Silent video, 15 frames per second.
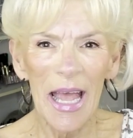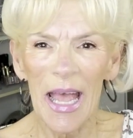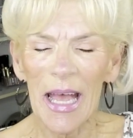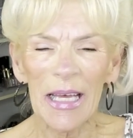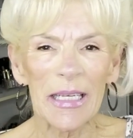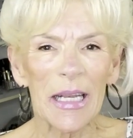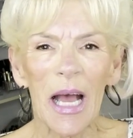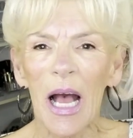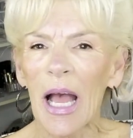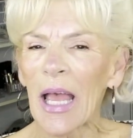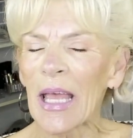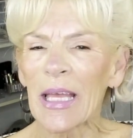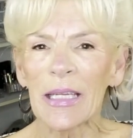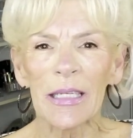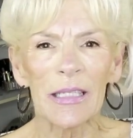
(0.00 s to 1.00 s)
And
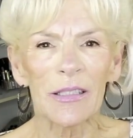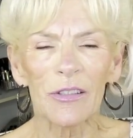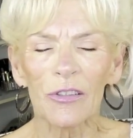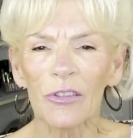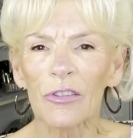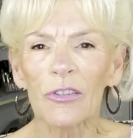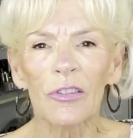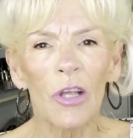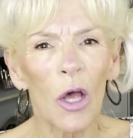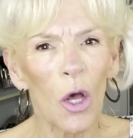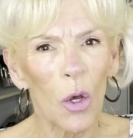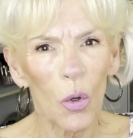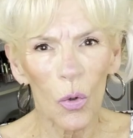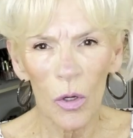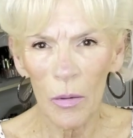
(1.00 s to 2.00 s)
it is
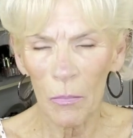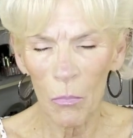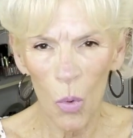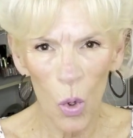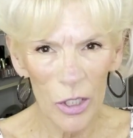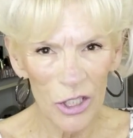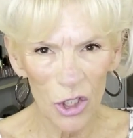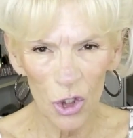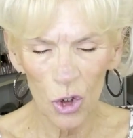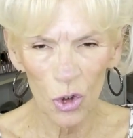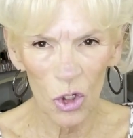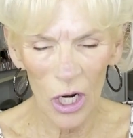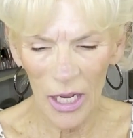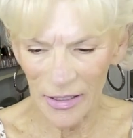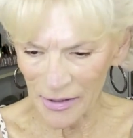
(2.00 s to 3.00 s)
so
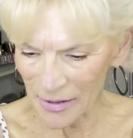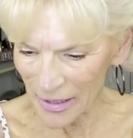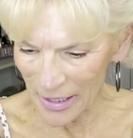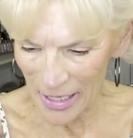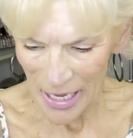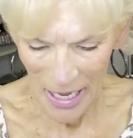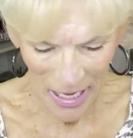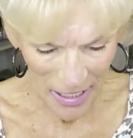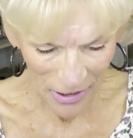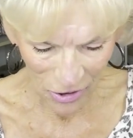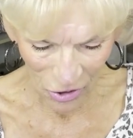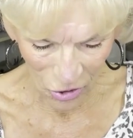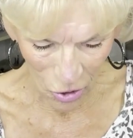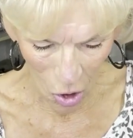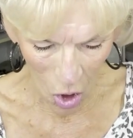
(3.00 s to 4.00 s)
moisturizing.
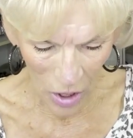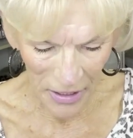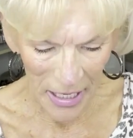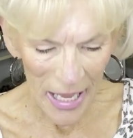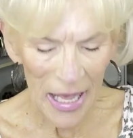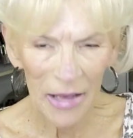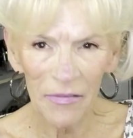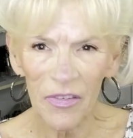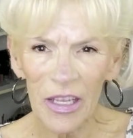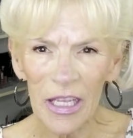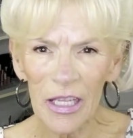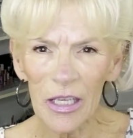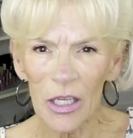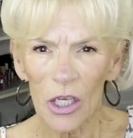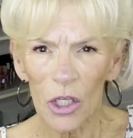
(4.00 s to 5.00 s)
It's not
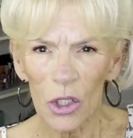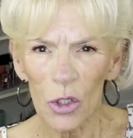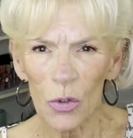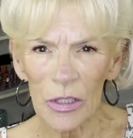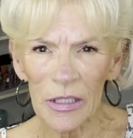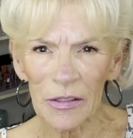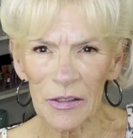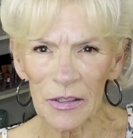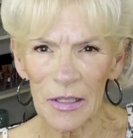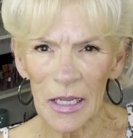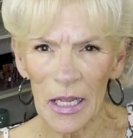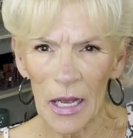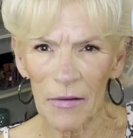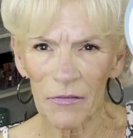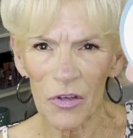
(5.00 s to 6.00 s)
heavy. You can
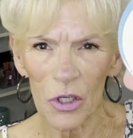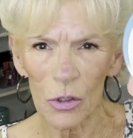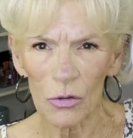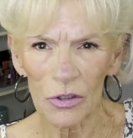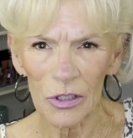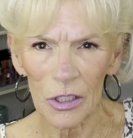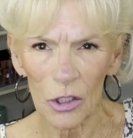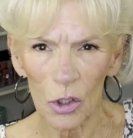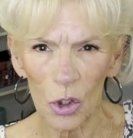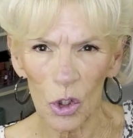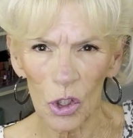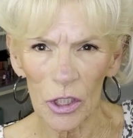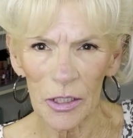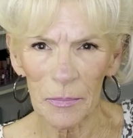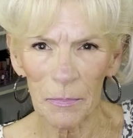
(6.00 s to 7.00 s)
see I've used a
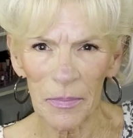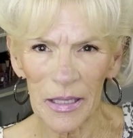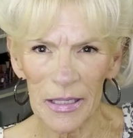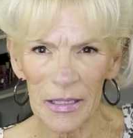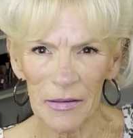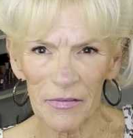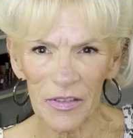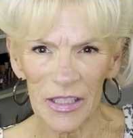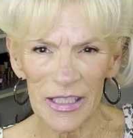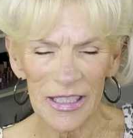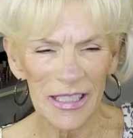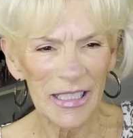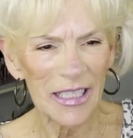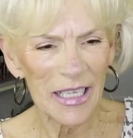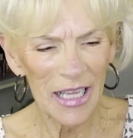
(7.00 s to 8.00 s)
good bit of it.
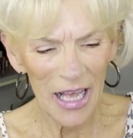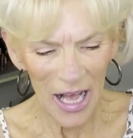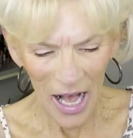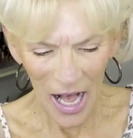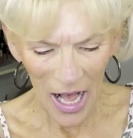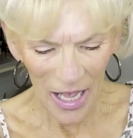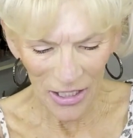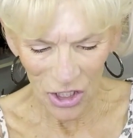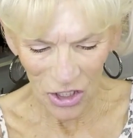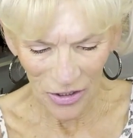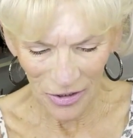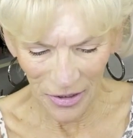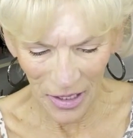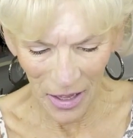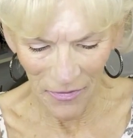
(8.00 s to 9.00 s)
I
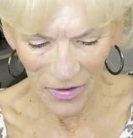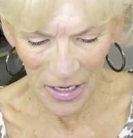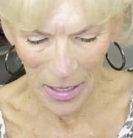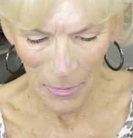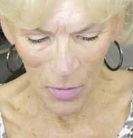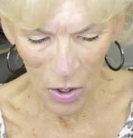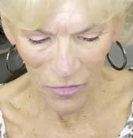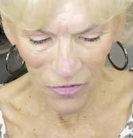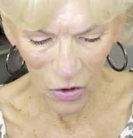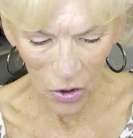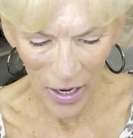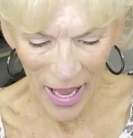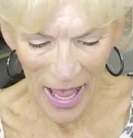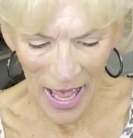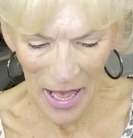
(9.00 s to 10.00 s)
just love it. I'm over
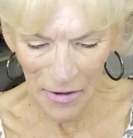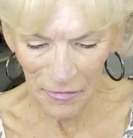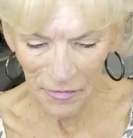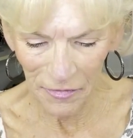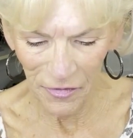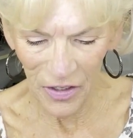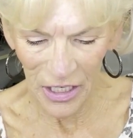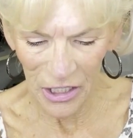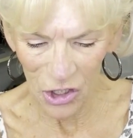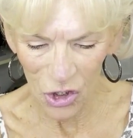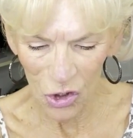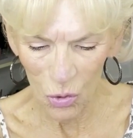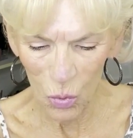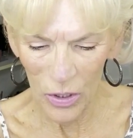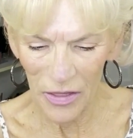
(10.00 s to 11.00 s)
half
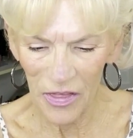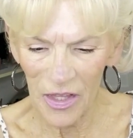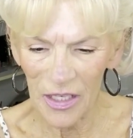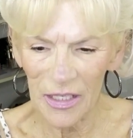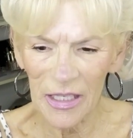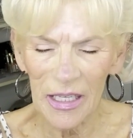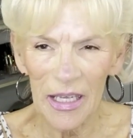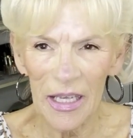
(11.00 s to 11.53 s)
finished with it.